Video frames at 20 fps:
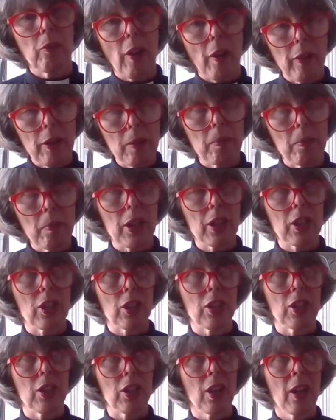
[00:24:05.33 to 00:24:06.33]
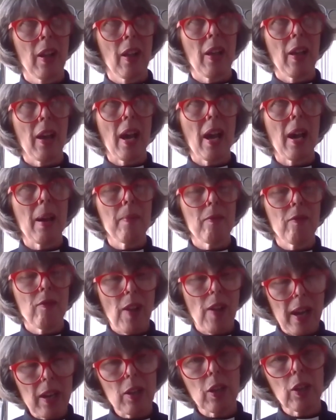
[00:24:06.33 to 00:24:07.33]
Very much that I'm
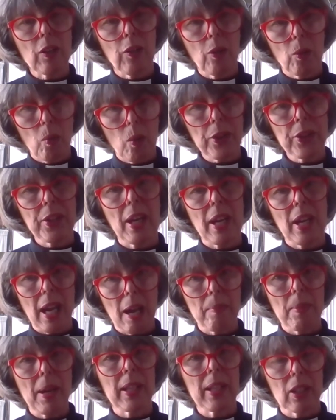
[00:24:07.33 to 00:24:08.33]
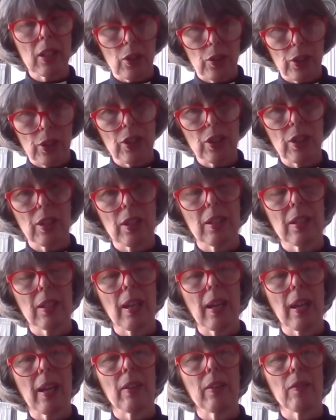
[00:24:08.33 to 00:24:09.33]
valued for what I am as a Christian
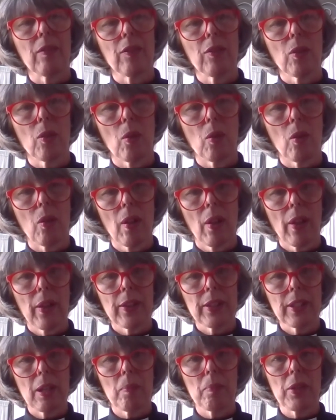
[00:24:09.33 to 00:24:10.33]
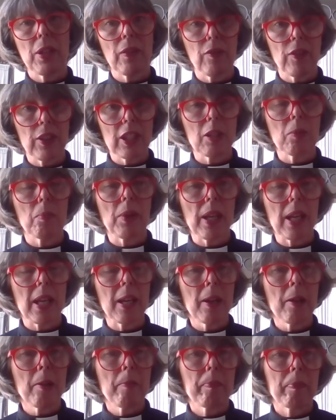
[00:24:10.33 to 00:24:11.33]
and for somebody
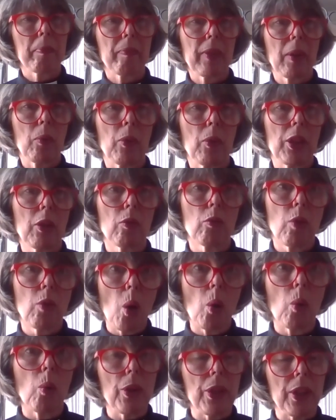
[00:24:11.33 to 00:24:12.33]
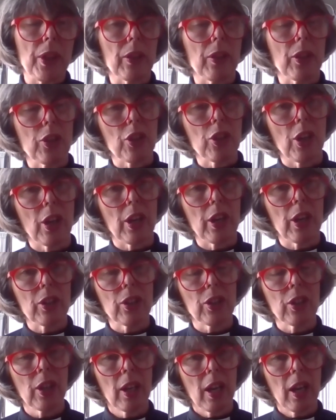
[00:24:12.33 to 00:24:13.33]
visibly with a role within the
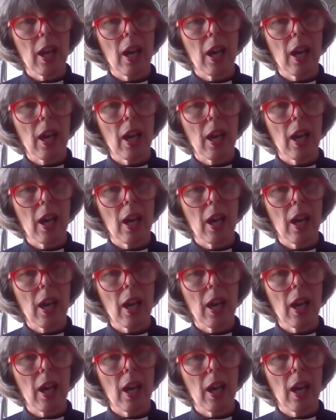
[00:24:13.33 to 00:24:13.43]
church,